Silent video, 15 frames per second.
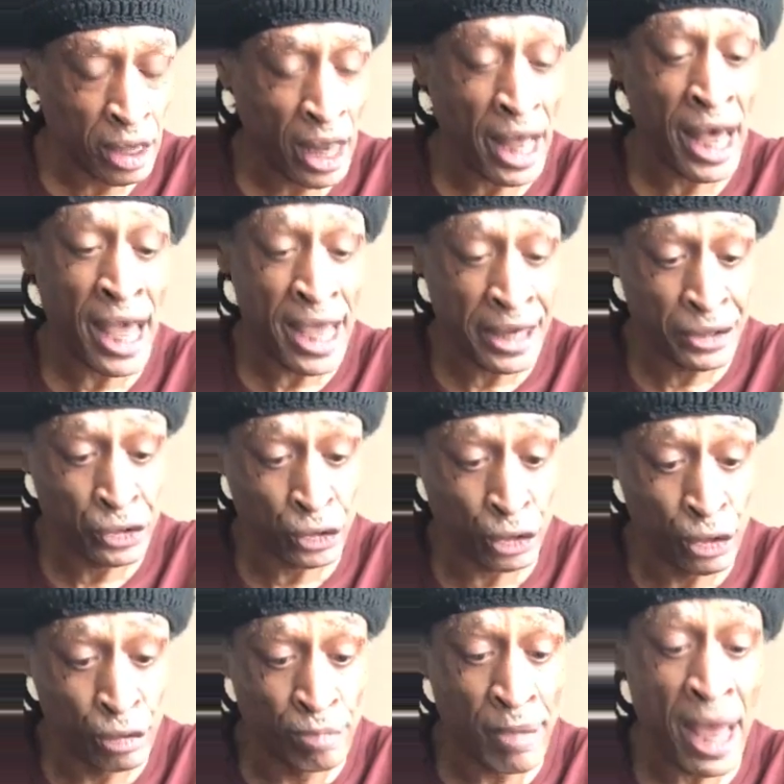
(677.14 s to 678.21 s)
a
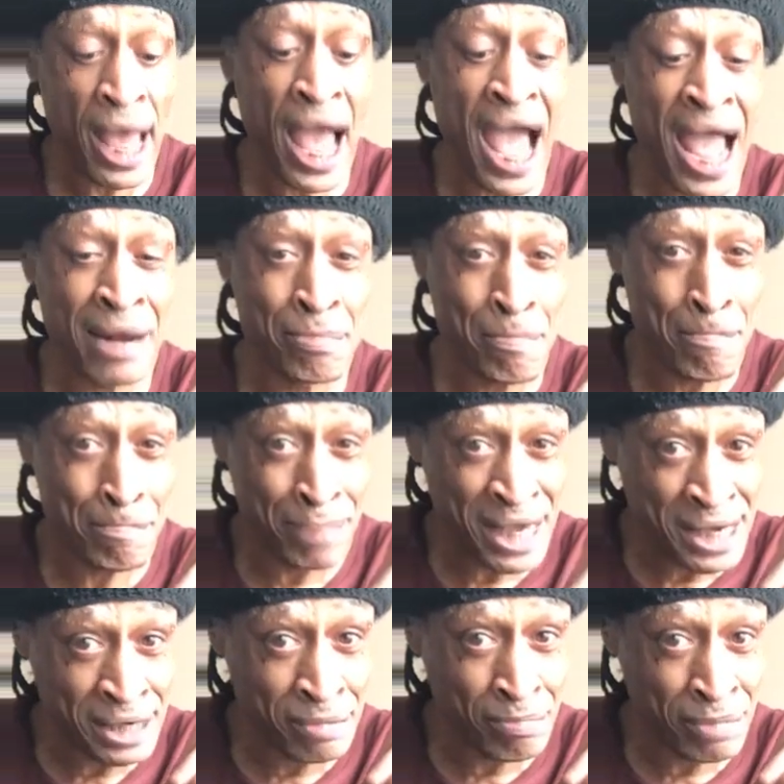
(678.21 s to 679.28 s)
headroom and
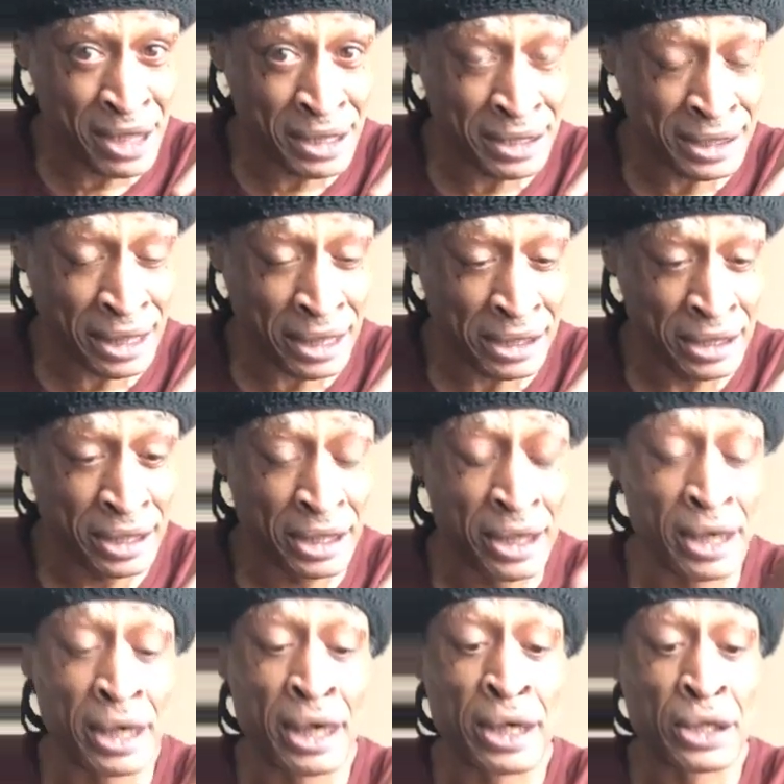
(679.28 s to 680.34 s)
peak meter.
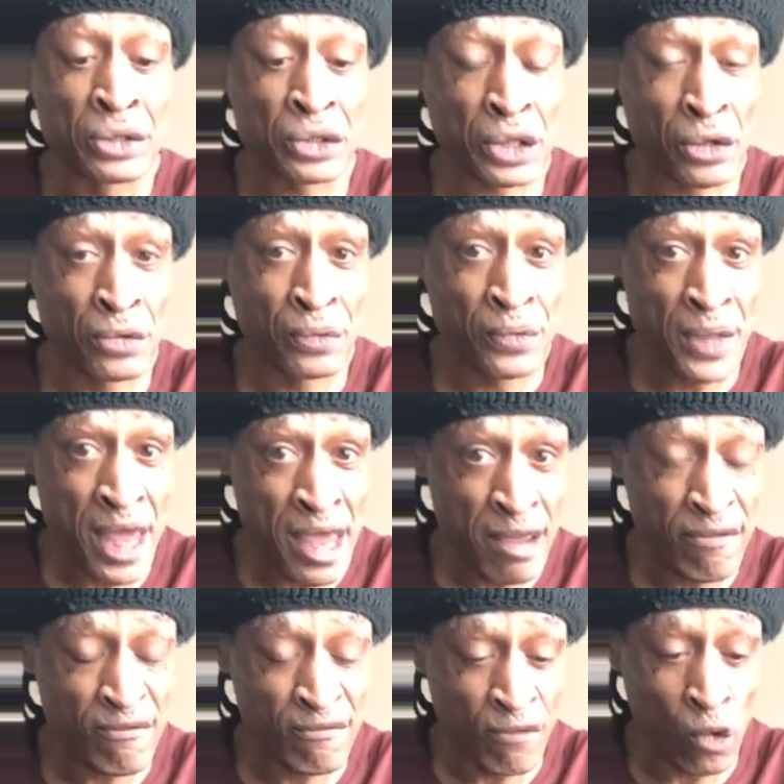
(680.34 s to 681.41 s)
So
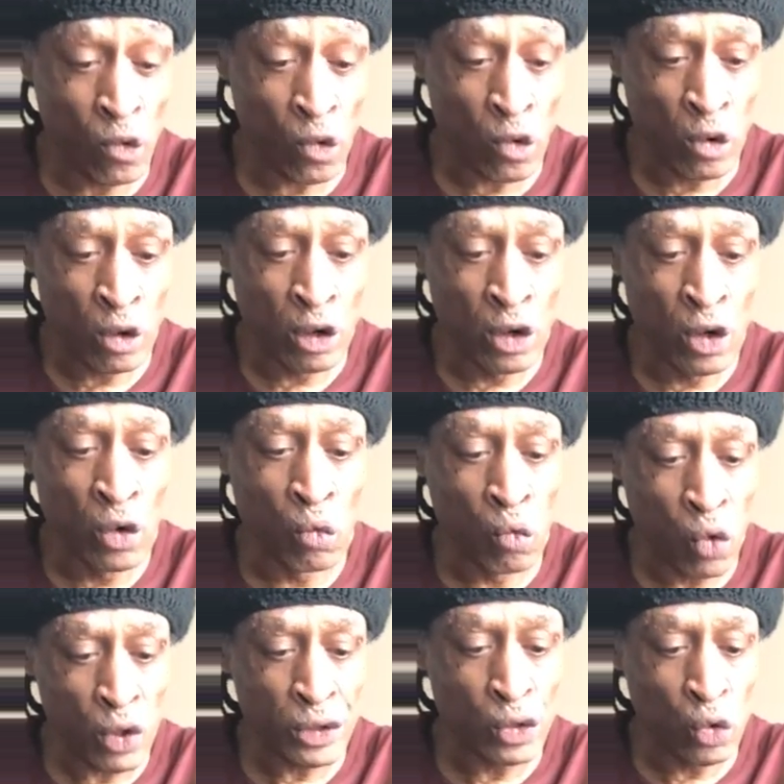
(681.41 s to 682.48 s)
therefore,
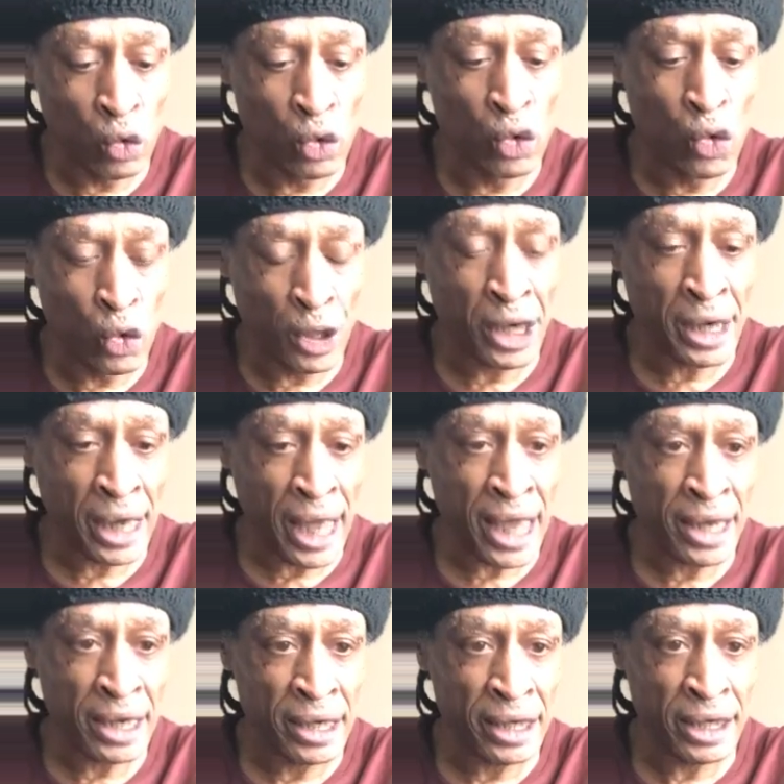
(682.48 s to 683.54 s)
what you're looking
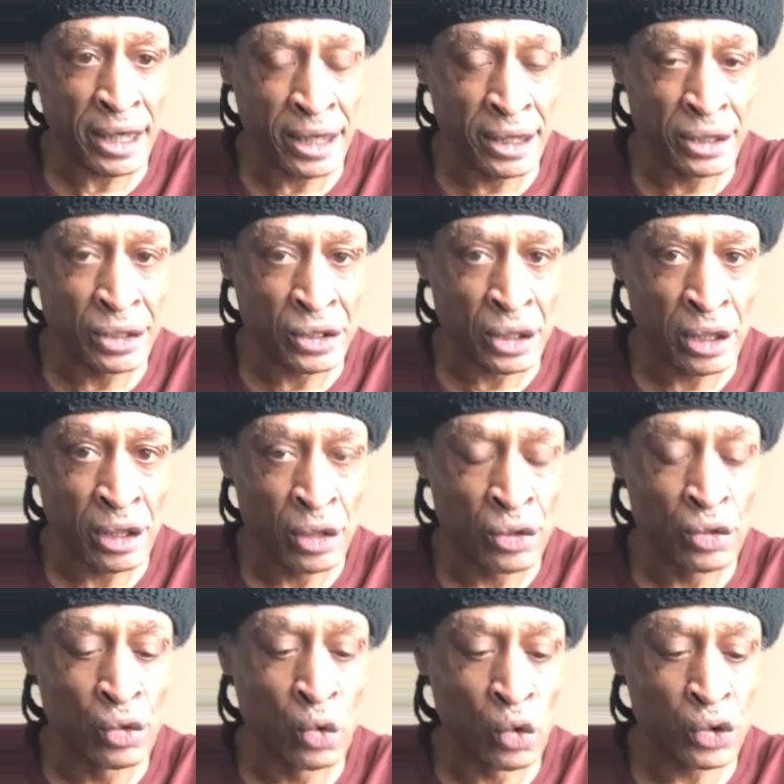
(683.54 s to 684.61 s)
at is
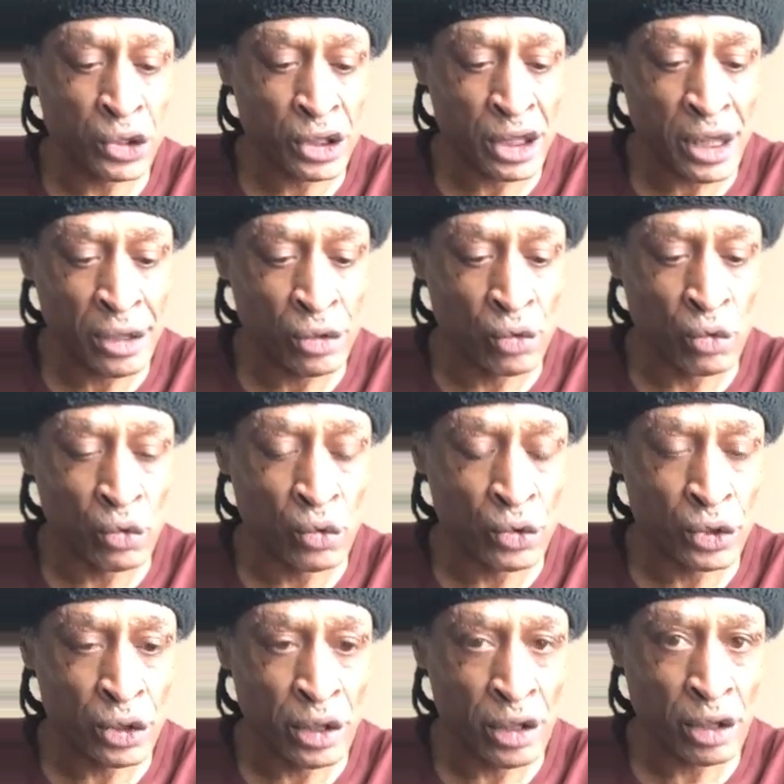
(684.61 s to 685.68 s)
your
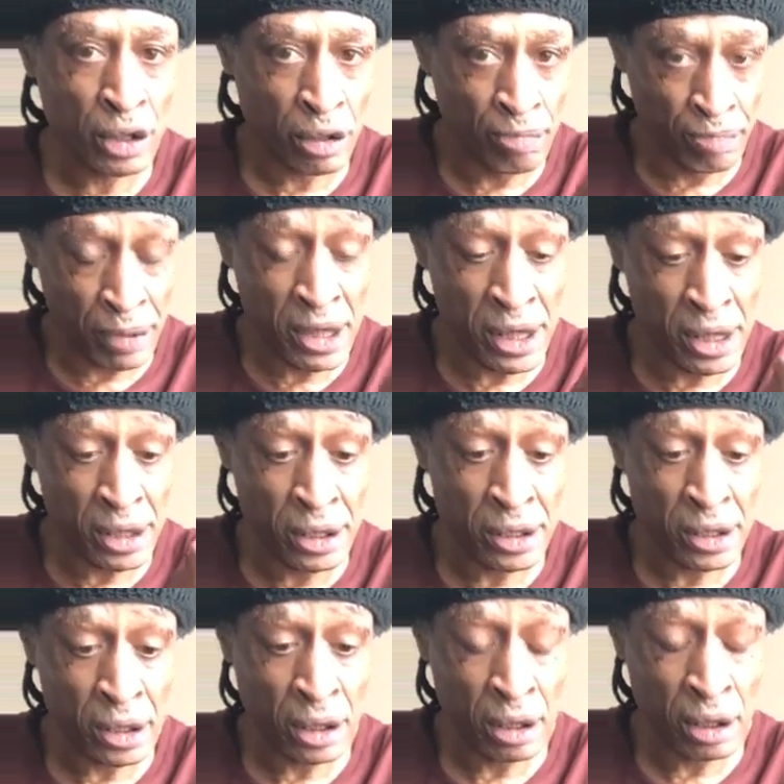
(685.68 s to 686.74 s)
signals complete,